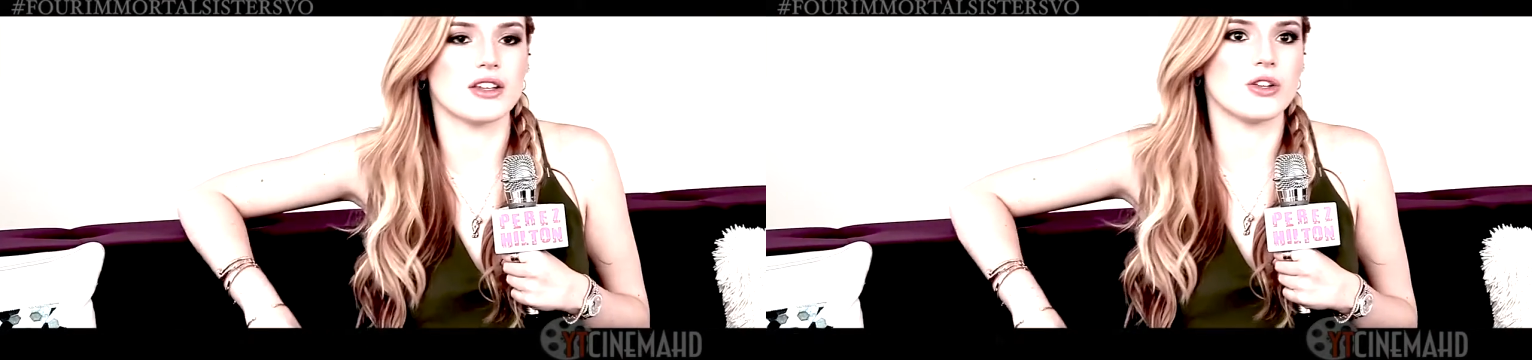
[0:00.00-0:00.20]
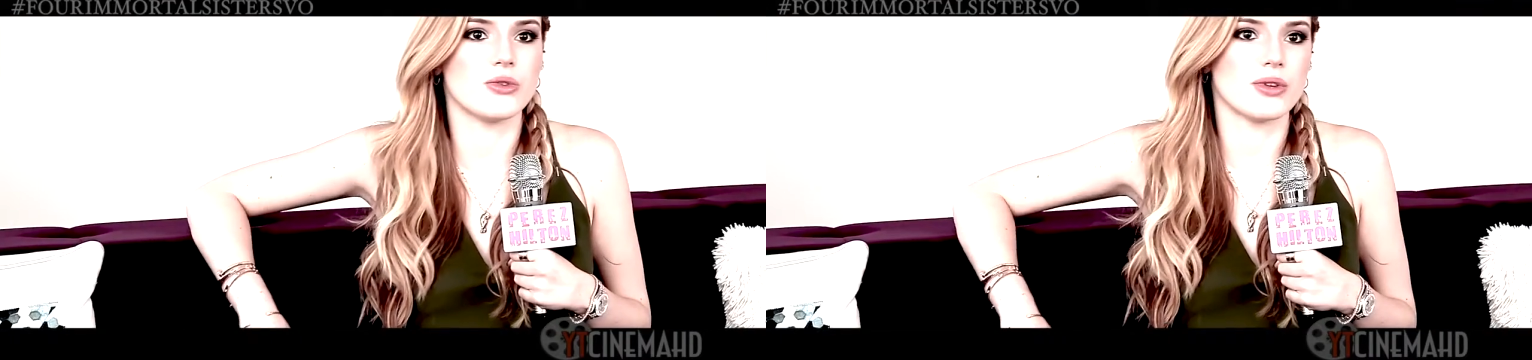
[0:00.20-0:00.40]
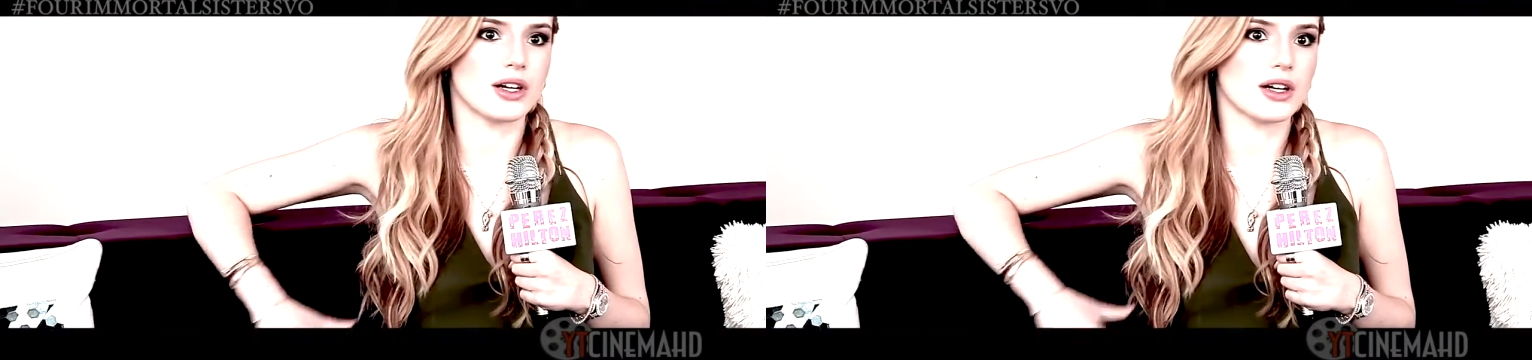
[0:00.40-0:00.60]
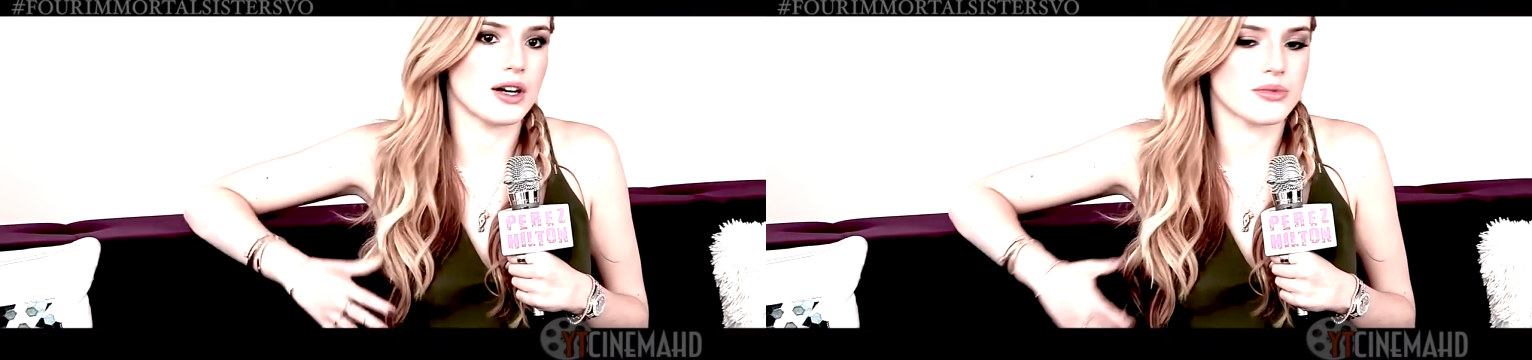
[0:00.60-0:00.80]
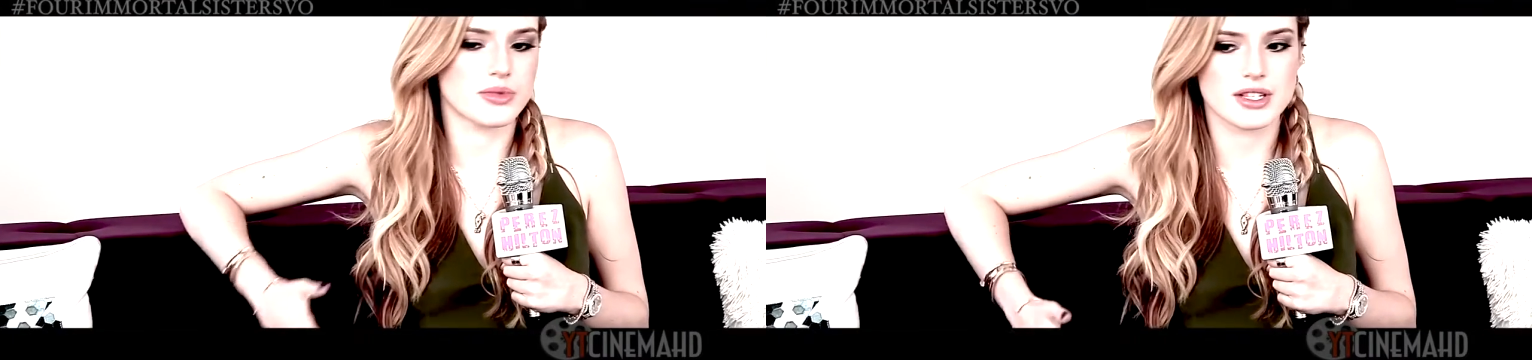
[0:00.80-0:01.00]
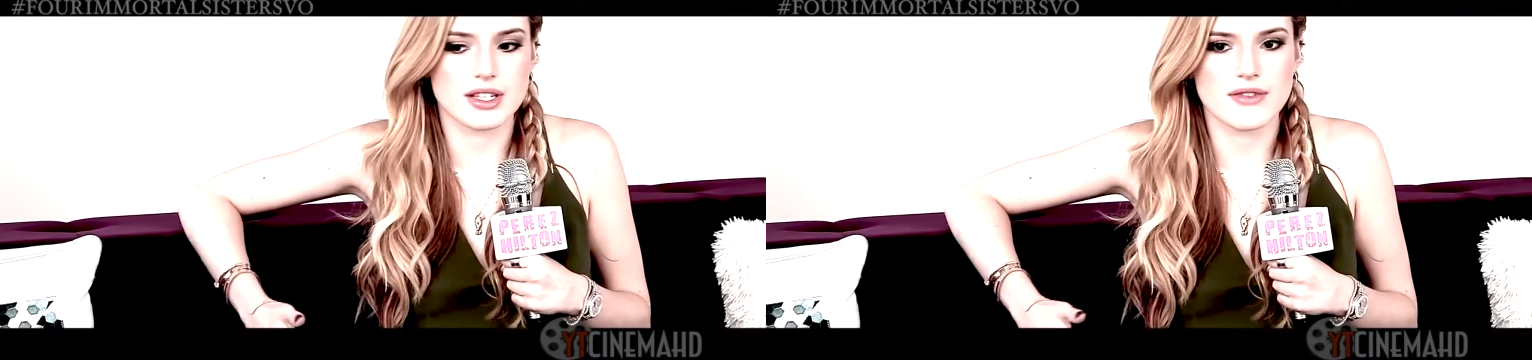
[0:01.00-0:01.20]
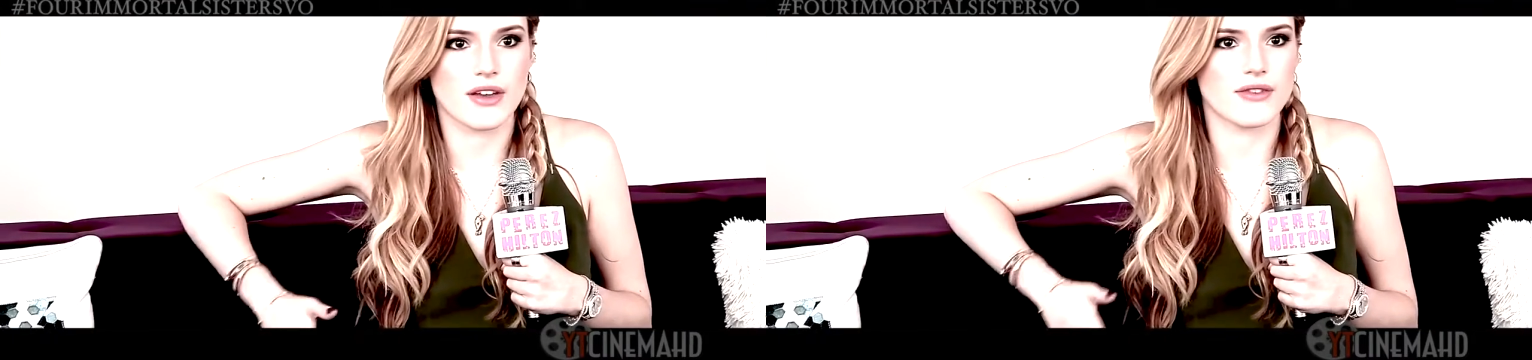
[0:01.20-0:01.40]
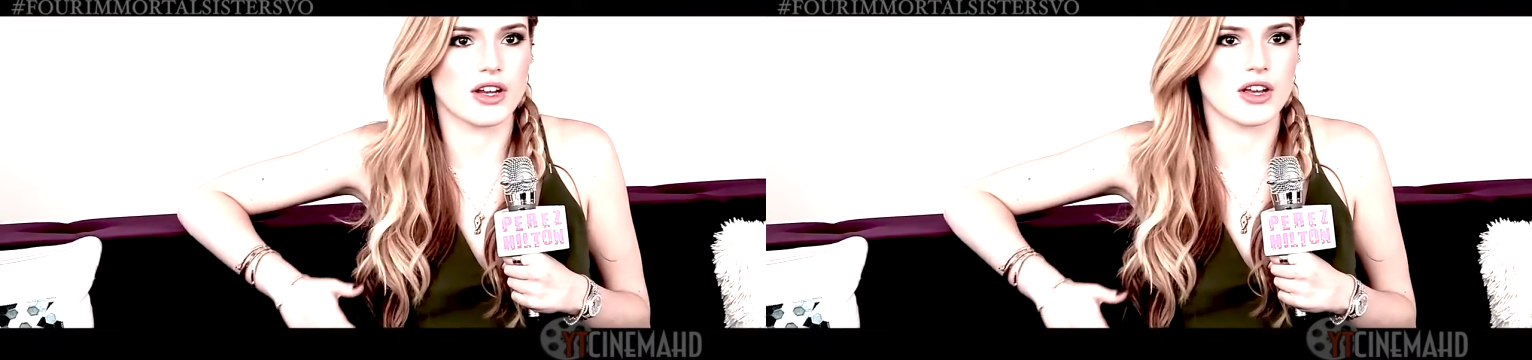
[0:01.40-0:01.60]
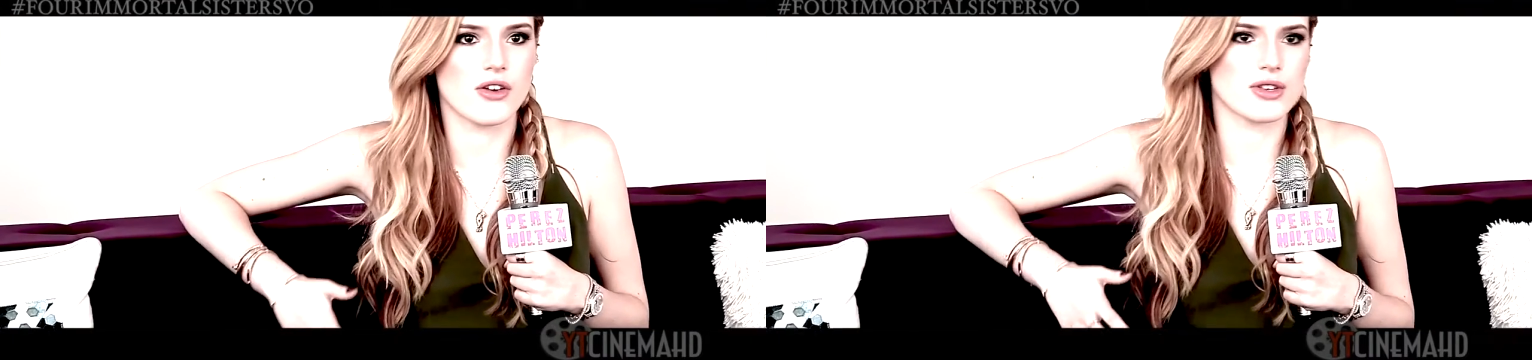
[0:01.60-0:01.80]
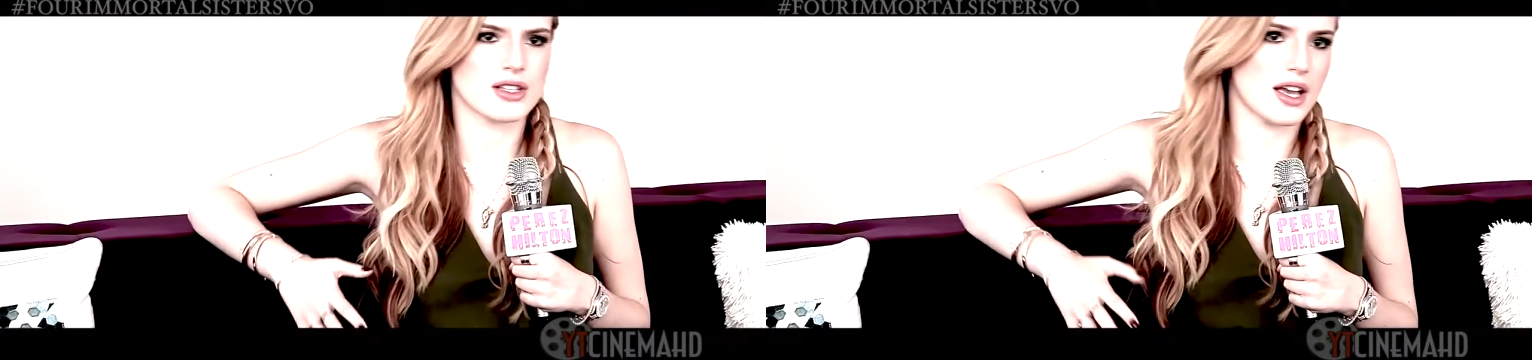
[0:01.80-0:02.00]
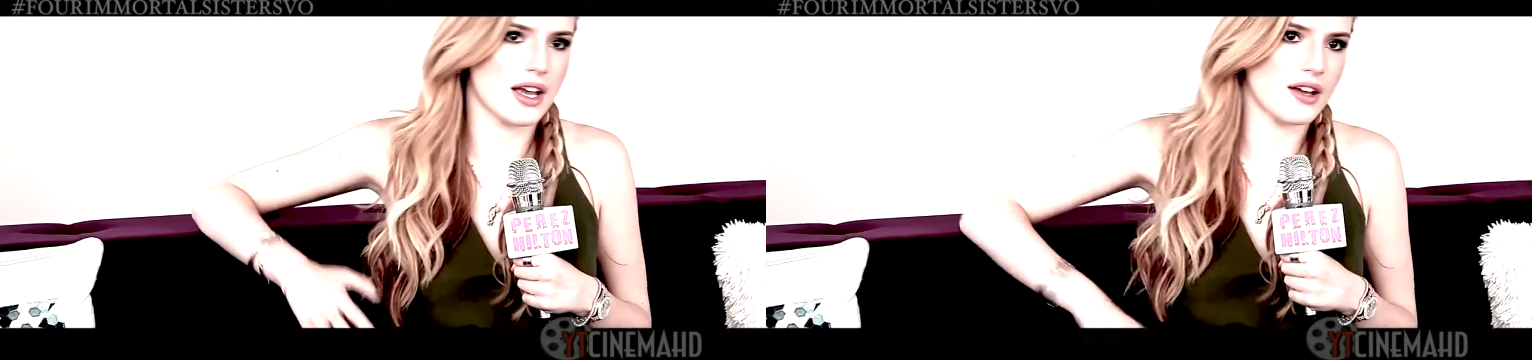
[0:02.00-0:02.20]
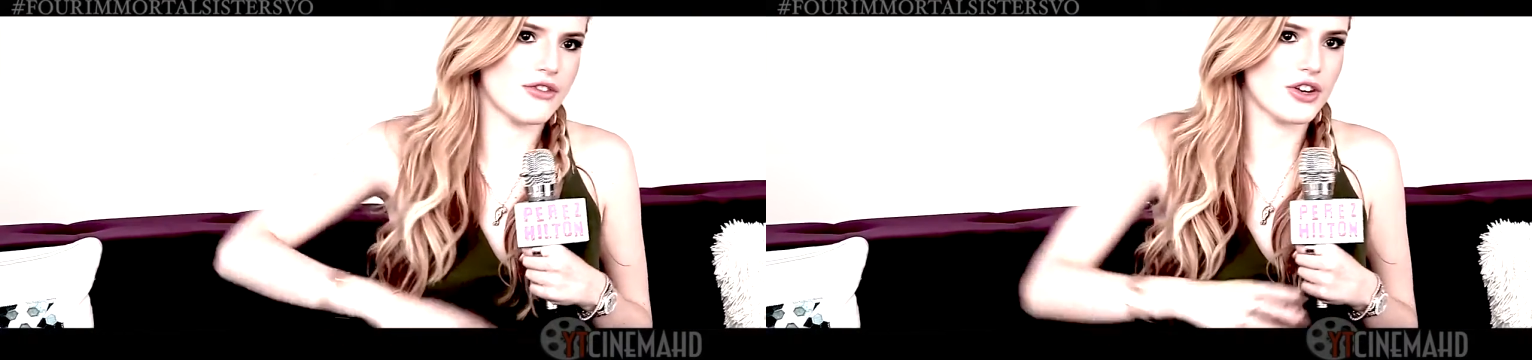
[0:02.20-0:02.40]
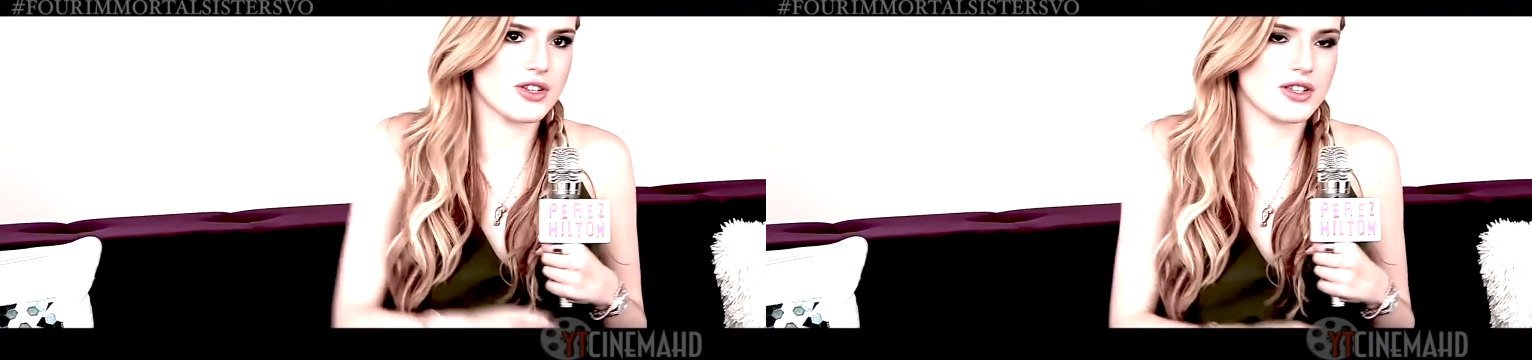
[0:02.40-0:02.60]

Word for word: I mean, I just love,